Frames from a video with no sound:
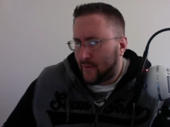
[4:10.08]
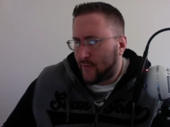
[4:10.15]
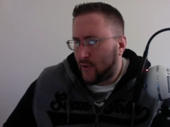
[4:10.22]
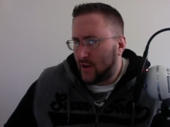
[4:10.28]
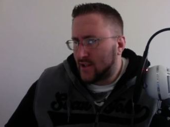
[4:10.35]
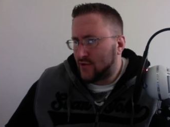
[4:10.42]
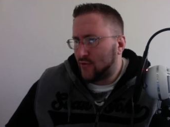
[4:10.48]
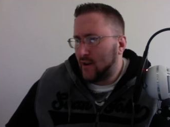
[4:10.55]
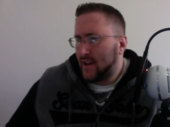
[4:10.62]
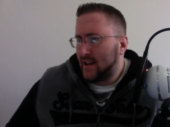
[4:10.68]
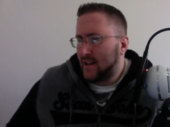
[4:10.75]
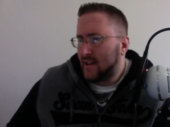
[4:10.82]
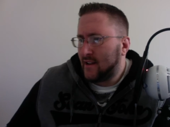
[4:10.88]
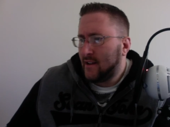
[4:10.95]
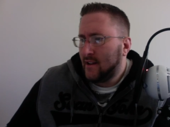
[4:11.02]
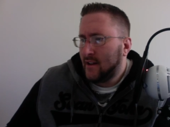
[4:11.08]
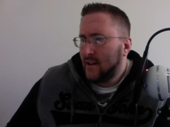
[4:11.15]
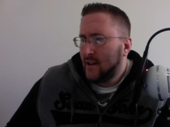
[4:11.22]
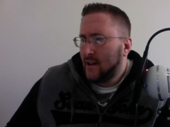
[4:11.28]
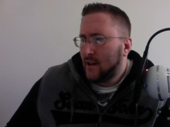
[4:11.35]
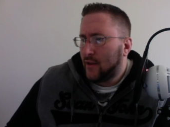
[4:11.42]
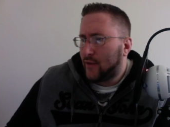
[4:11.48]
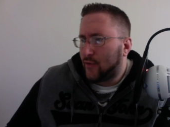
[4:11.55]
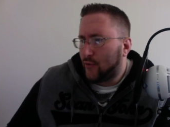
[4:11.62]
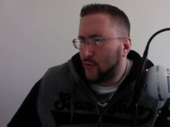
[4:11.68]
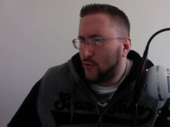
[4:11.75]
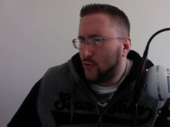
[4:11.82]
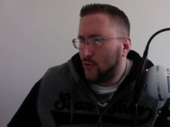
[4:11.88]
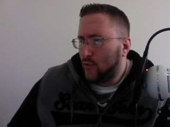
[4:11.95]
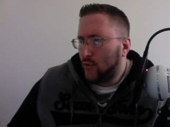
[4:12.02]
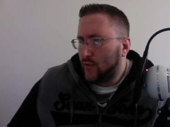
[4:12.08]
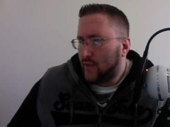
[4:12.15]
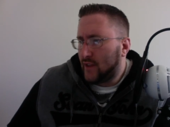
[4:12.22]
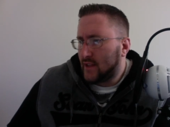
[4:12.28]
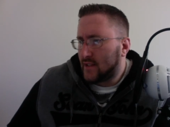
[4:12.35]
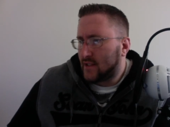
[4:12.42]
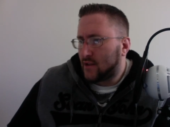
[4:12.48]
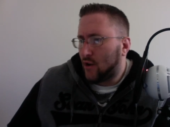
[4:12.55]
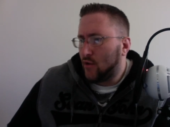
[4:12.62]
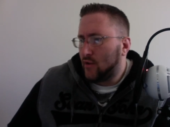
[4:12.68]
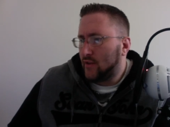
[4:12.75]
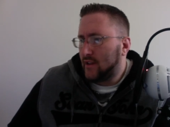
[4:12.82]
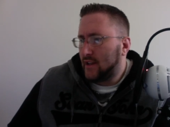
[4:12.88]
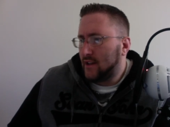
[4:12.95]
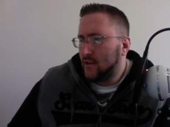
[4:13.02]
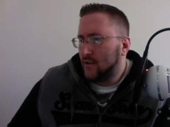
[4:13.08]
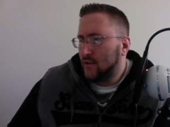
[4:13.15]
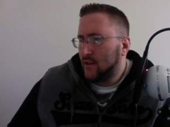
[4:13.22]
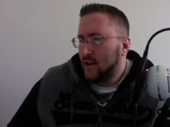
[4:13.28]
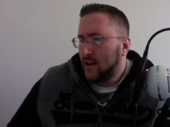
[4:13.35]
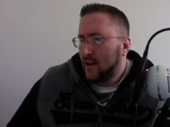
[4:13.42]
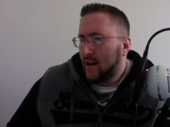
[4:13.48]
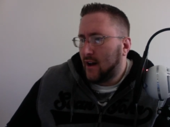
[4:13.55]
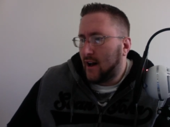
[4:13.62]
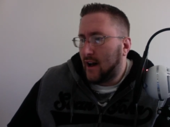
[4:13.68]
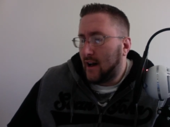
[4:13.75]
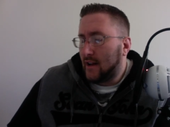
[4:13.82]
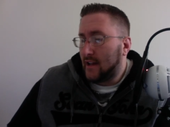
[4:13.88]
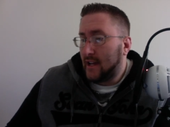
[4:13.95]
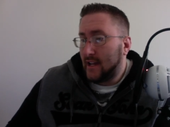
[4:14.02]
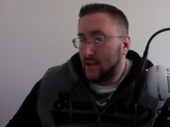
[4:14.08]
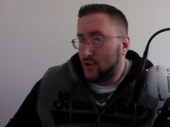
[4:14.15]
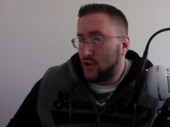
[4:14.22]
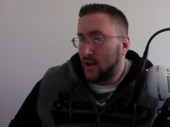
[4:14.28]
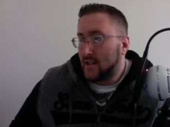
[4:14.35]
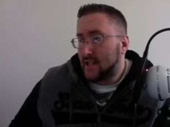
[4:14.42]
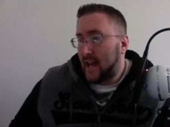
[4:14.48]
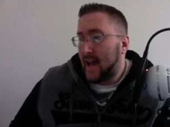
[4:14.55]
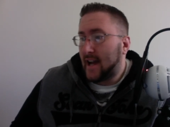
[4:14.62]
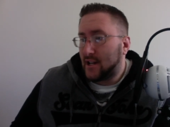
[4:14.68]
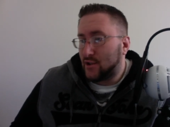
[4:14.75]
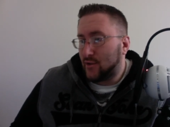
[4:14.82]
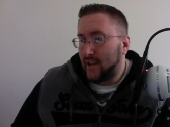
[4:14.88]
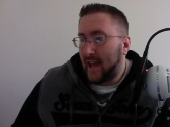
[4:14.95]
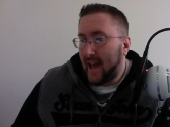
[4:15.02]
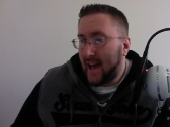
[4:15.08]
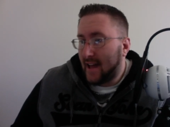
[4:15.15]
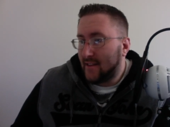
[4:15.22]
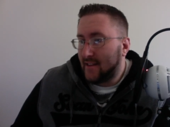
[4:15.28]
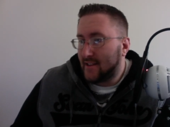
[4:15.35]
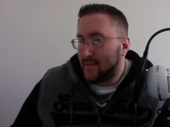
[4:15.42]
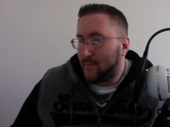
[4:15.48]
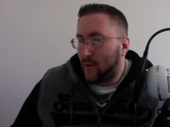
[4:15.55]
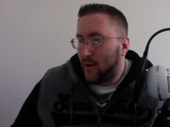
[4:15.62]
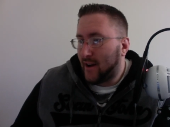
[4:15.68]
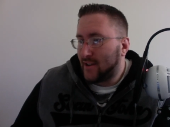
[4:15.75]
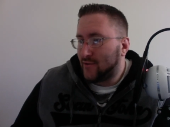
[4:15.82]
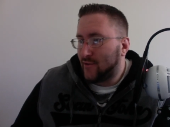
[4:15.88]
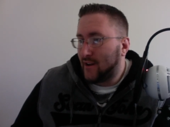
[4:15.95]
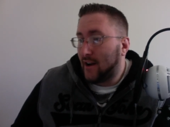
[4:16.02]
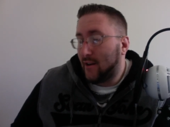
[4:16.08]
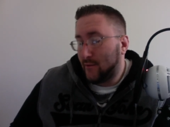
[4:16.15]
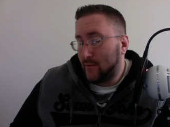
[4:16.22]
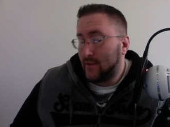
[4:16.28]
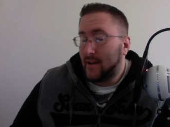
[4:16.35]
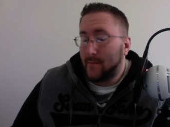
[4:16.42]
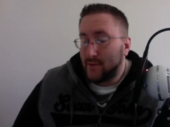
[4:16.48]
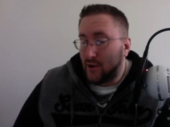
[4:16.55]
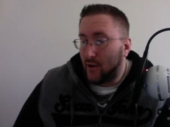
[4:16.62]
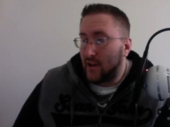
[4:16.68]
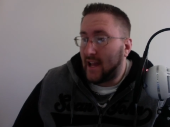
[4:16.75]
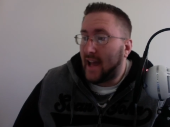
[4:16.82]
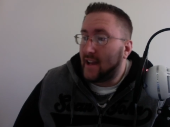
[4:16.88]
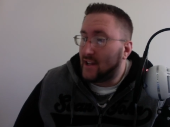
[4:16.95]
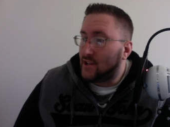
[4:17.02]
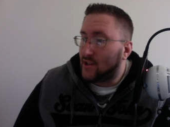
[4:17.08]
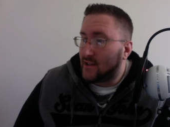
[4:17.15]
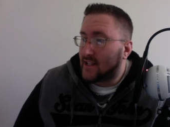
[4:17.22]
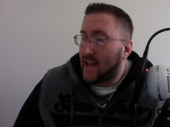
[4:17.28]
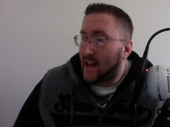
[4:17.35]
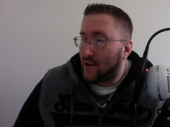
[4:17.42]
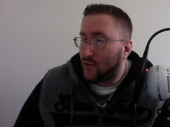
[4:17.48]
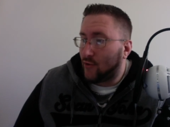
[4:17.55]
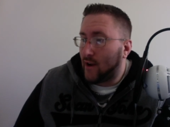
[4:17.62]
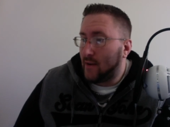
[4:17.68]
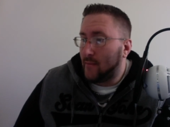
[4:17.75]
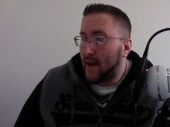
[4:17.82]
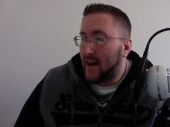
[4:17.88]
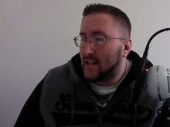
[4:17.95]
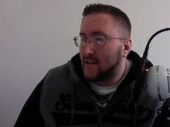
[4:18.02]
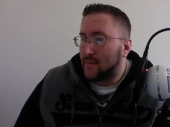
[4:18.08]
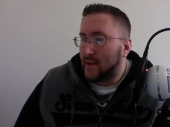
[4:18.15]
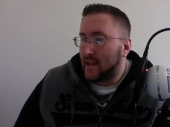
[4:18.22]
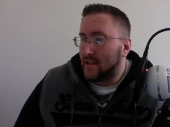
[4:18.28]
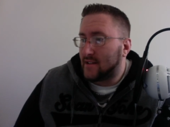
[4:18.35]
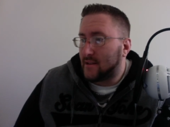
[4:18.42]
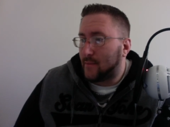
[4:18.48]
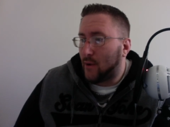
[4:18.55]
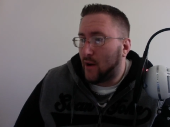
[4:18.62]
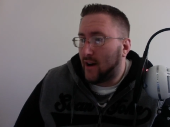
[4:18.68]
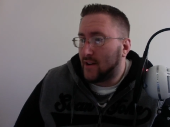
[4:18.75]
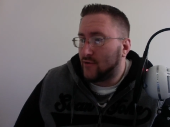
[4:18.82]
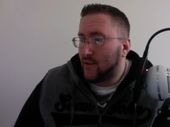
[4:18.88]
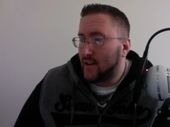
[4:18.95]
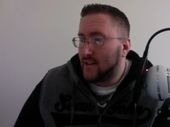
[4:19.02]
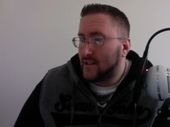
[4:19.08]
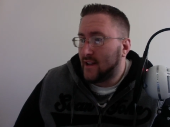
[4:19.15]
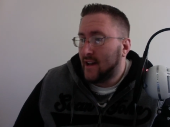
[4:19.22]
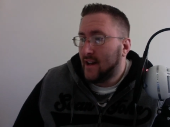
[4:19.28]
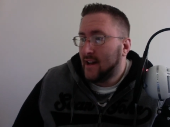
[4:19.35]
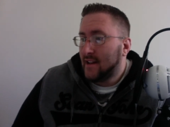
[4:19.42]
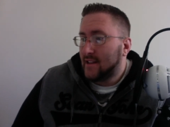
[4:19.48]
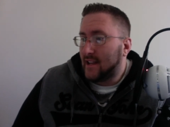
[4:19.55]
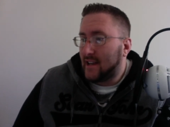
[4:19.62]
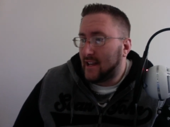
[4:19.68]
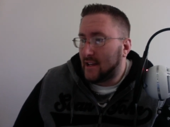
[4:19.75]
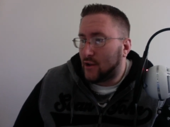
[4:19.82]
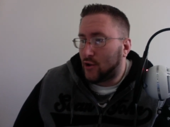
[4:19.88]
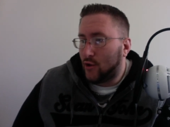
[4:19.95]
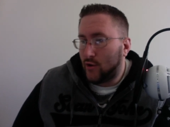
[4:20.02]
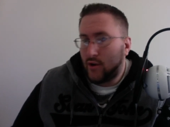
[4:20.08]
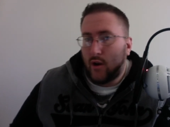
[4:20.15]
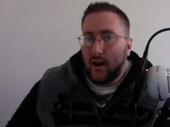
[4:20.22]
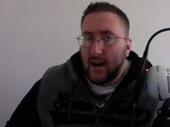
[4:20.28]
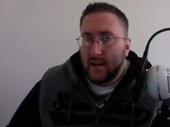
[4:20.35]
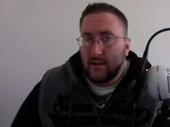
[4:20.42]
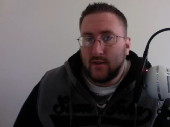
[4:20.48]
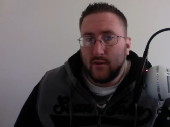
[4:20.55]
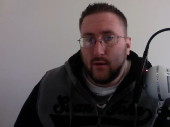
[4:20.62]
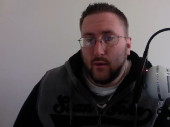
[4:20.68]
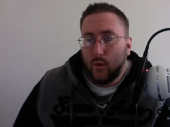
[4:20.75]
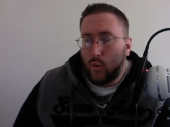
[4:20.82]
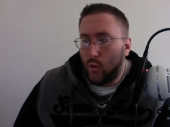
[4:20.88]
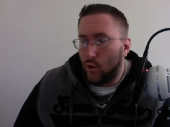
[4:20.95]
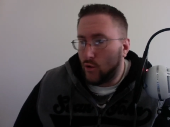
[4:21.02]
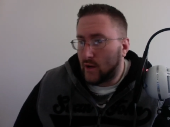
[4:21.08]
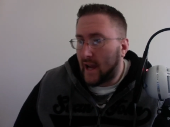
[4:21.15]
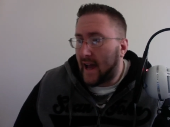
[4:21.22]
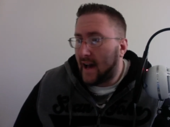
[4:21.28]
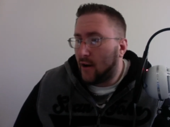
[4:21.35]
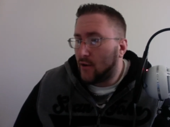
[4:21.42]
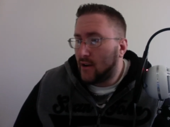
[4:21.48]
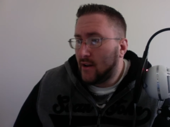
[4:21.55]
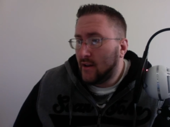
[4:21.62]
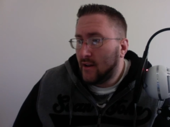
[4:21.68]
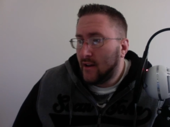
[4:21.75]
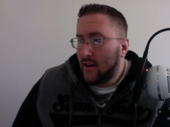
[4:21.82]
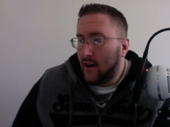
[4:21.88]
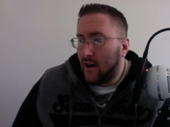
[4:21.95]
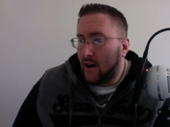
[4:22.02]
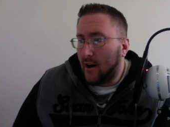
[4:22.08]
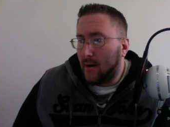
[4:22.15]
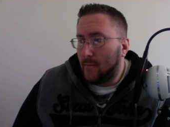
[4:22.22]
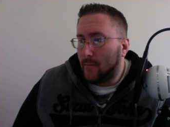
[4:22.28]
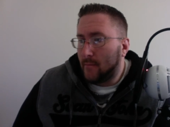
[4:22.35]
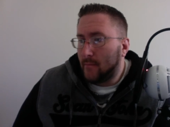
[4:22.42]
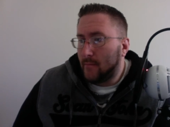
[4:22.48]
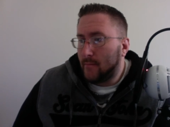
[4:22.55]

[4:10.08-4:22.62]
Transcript: frustrating through the start of the year uh, he just actually had this. Padre. Uh, I'm sorry, yeah, he just had a great matchup against the Padres that he could not work out. Um,